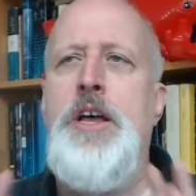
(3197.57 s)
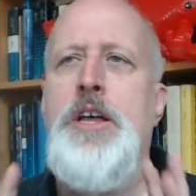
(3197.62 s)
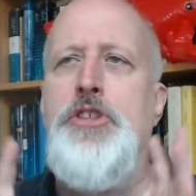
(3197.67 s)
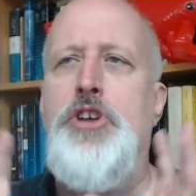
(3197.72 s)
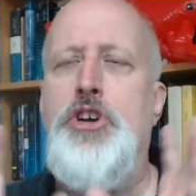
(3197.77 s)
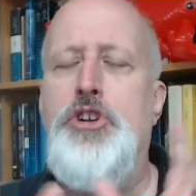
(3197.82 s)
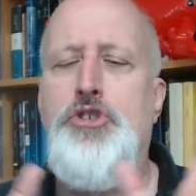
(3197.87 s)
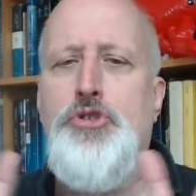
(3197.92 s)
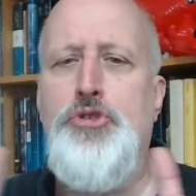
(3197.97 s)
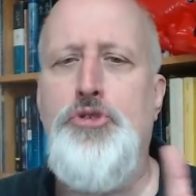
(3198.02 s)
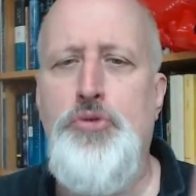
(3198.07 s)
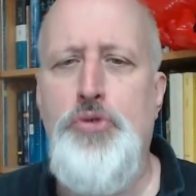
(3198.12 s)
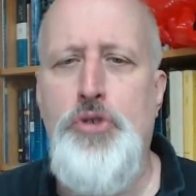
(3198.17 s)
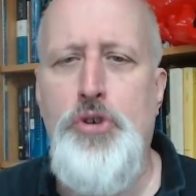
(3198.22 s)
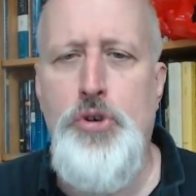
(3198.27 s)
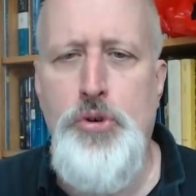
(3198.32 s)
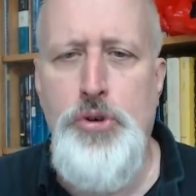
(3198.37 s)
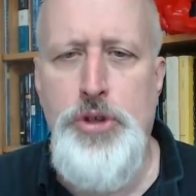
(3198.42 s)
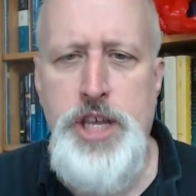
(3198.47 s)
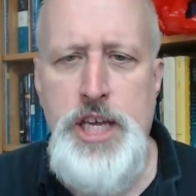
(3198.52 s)
The
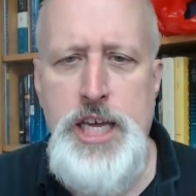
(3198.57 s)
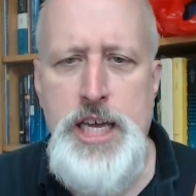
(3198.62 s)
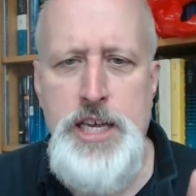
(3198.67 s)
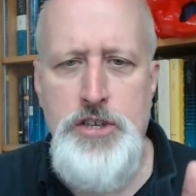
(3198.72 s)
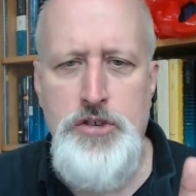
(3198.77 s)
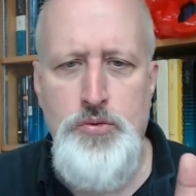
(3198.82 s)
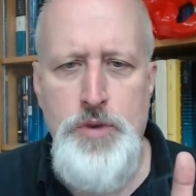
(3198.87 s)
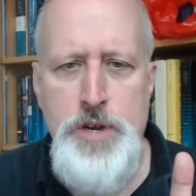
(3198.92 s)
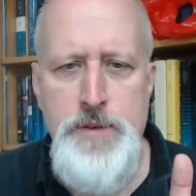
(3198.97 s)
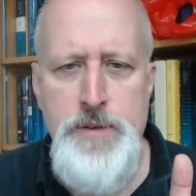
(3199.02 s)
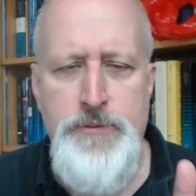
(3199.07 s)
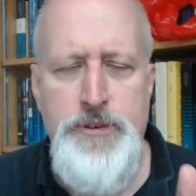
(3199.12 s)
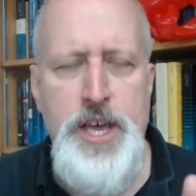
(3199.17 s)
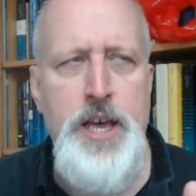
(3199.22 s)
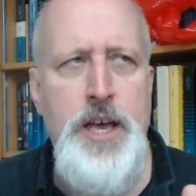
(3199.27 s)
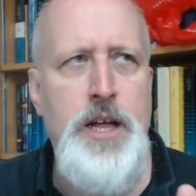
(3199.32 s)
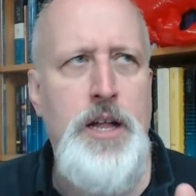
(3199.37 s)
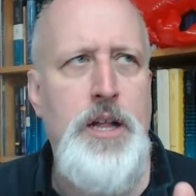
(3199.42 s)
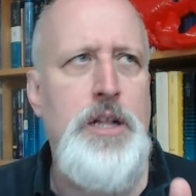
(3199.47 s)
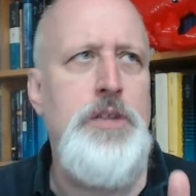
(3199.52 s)
truth is
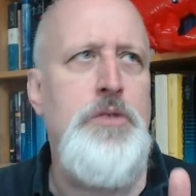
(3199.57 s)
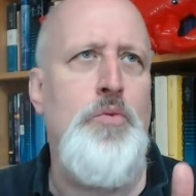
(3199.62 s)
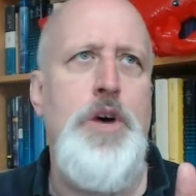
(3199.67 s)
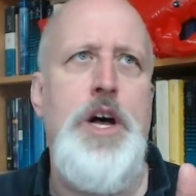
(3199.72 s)
revealed.